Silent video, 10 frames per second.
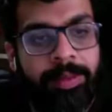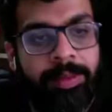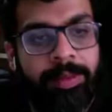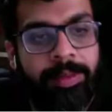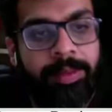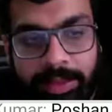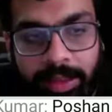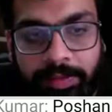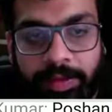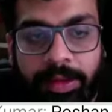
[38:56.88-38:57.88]
you
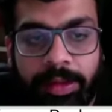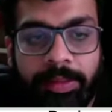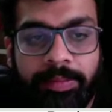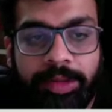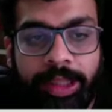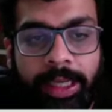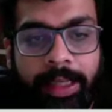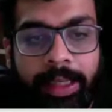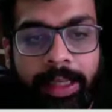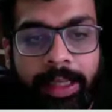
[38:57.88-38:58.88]
registered for the child,
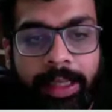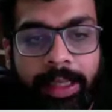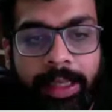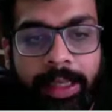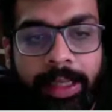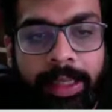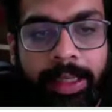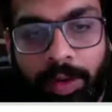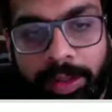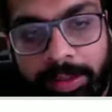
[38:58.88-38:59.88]
you've
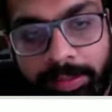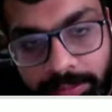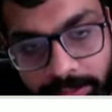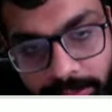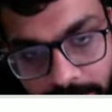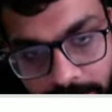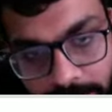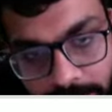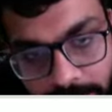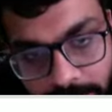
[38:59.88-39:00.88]
gotten the
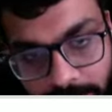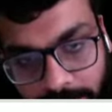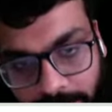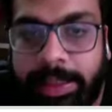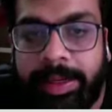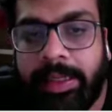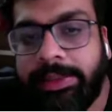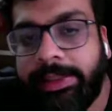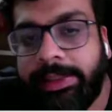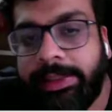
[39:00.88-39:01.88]
necessary medical
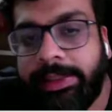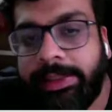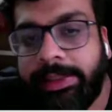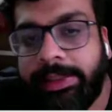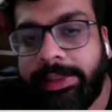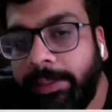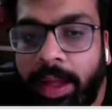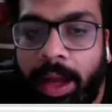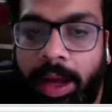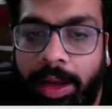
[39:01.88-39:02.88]
checkups done,
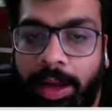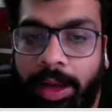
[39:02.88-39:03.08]
you have